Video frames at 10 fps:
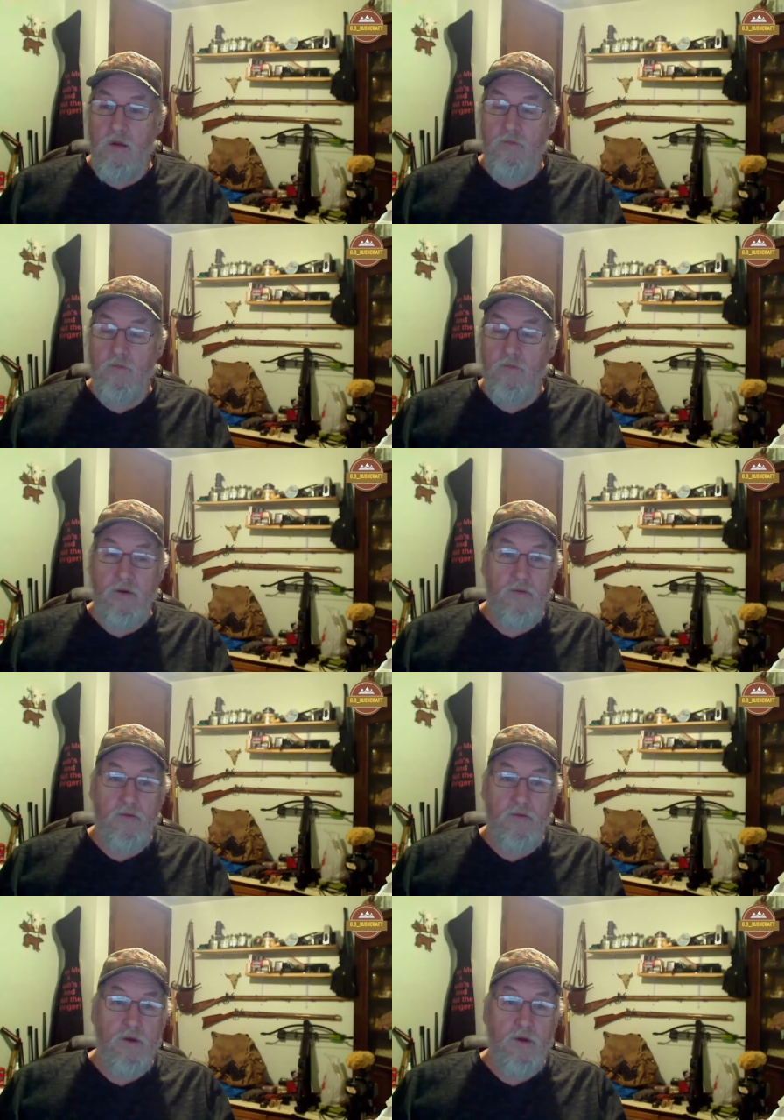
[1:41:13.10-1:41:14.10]
But
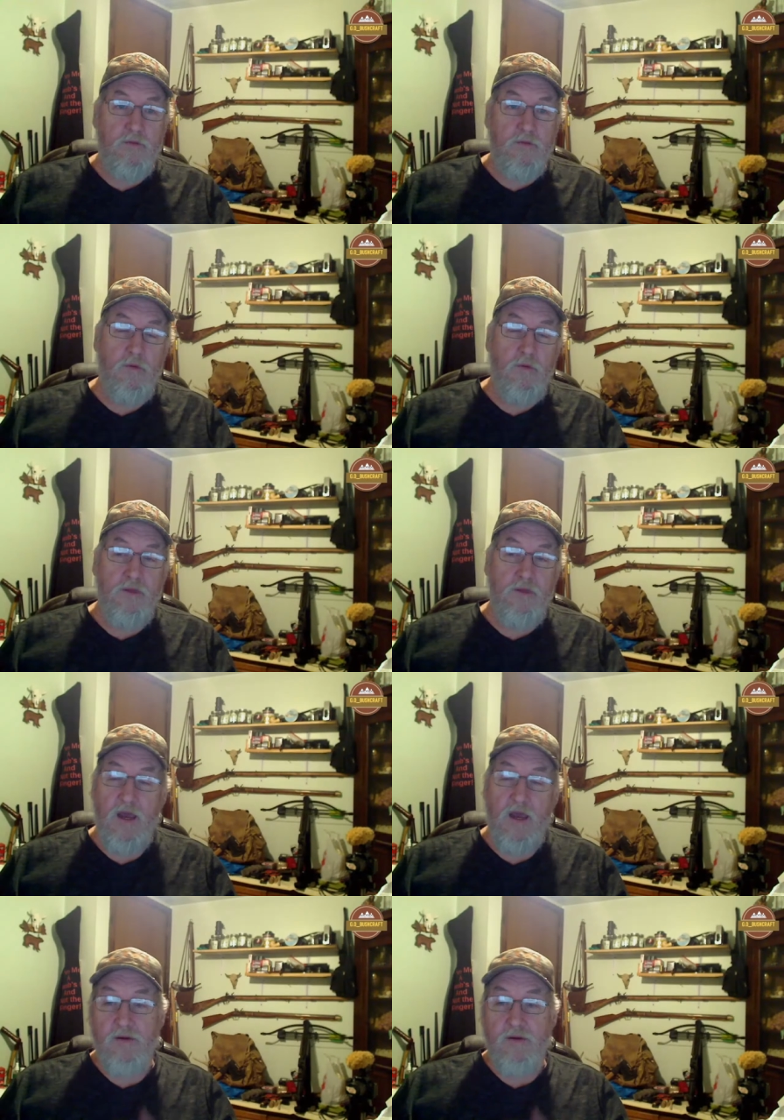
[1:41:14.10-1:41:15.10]
what drove me
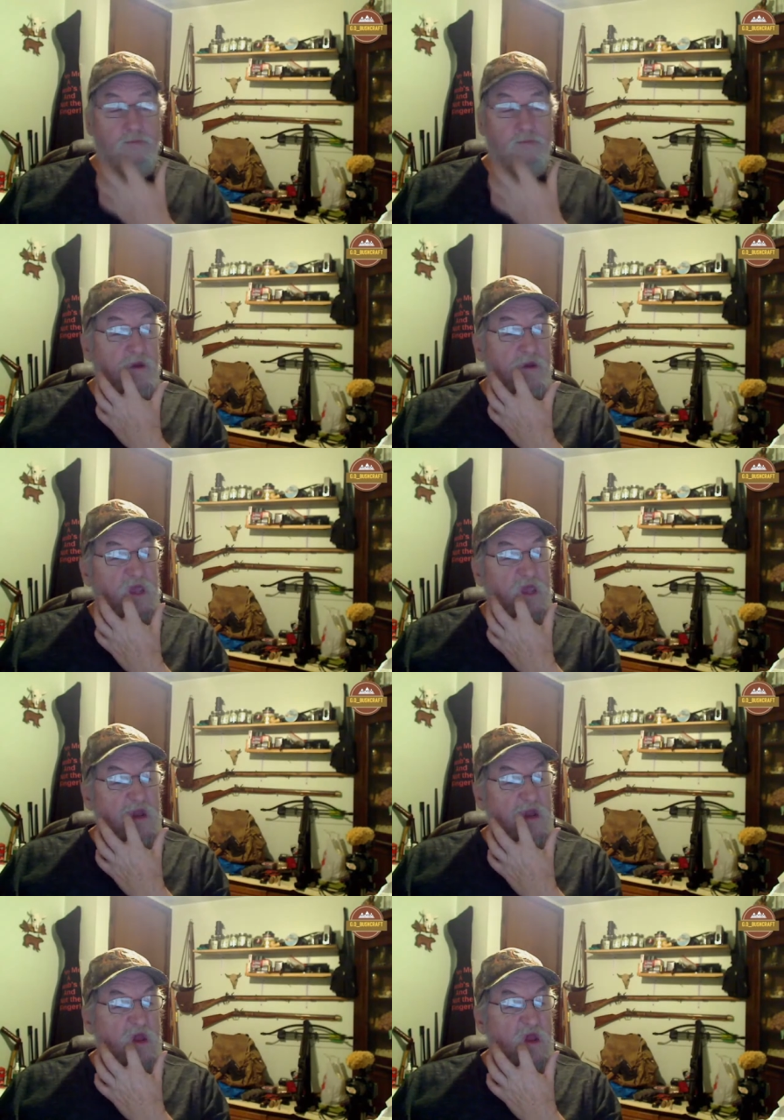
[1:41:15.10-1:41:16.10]
back to smoking again,
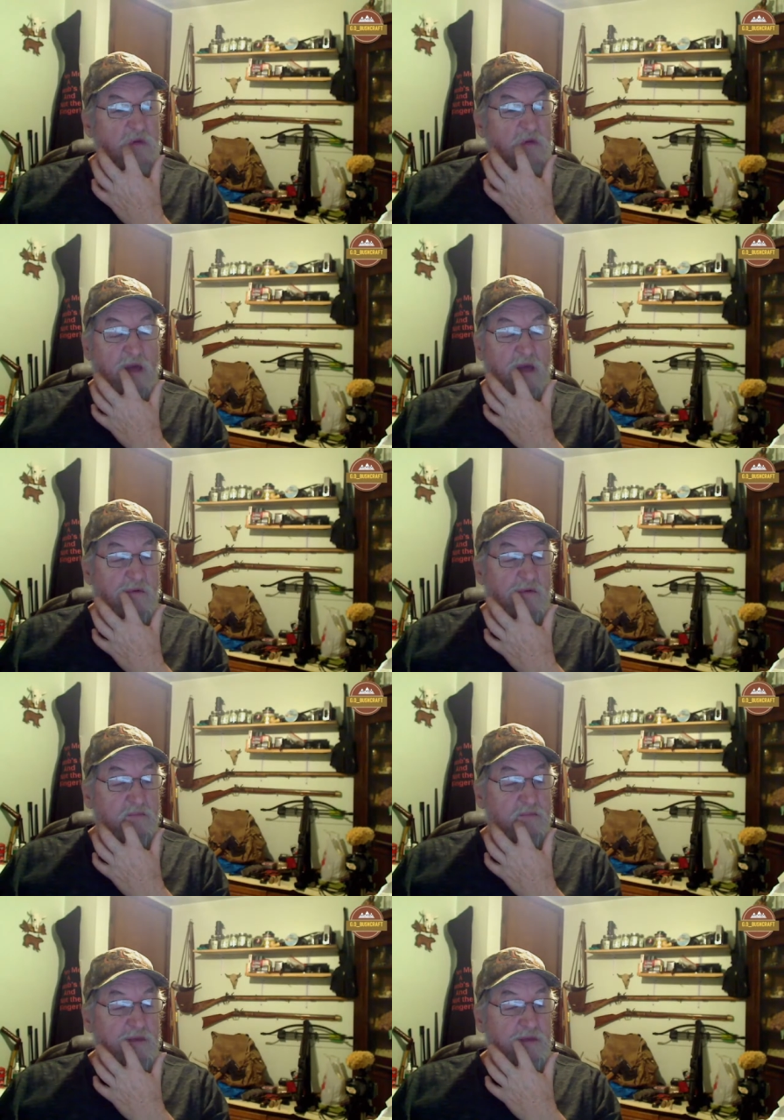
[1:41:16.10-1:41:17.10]
I probably want to
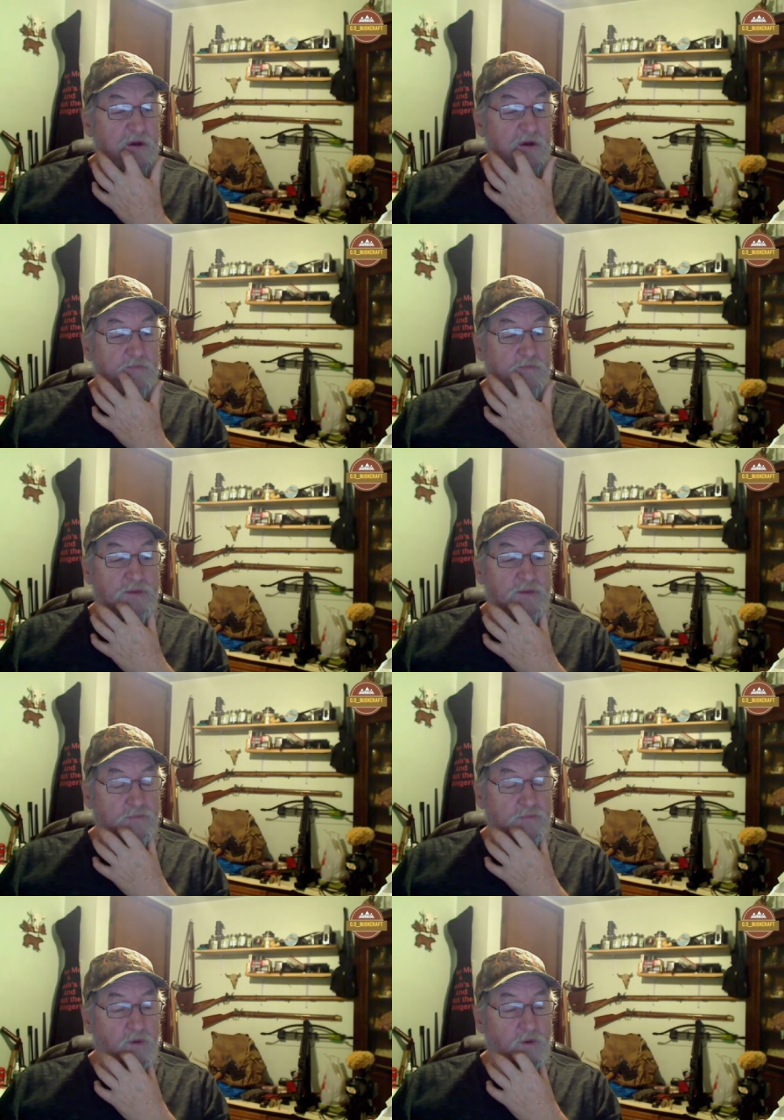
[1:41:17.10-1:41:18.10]
be, but that's
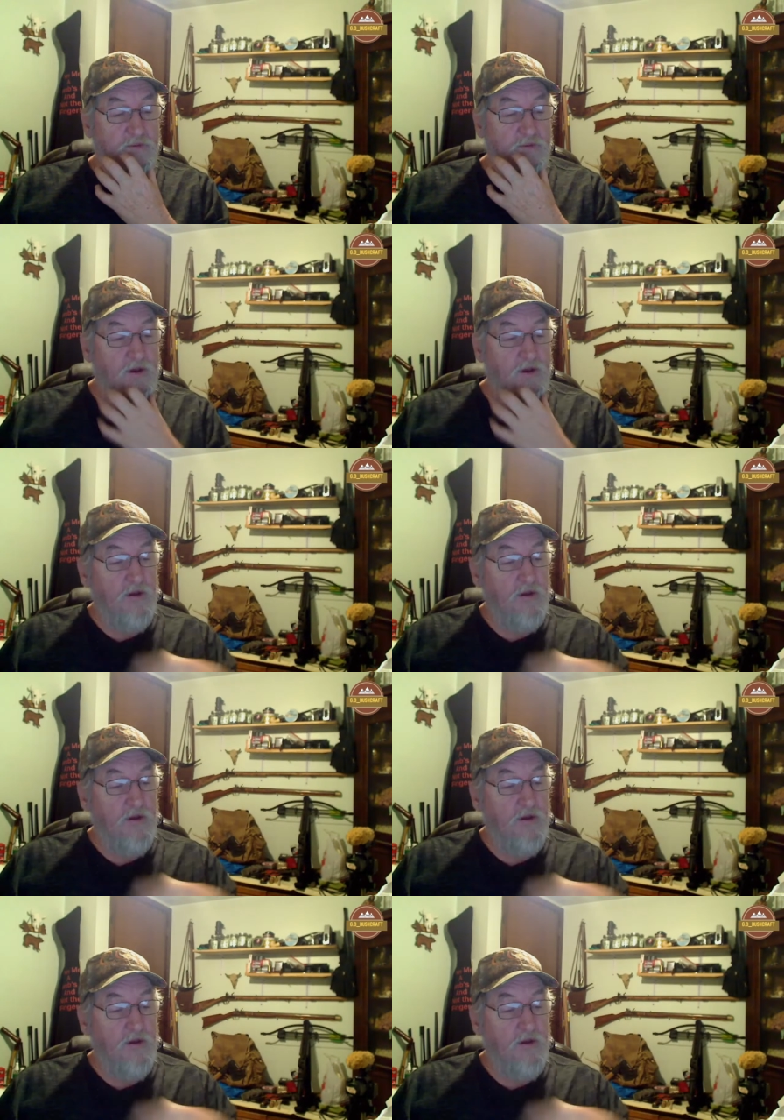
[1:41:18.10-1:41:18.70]
my wife's son.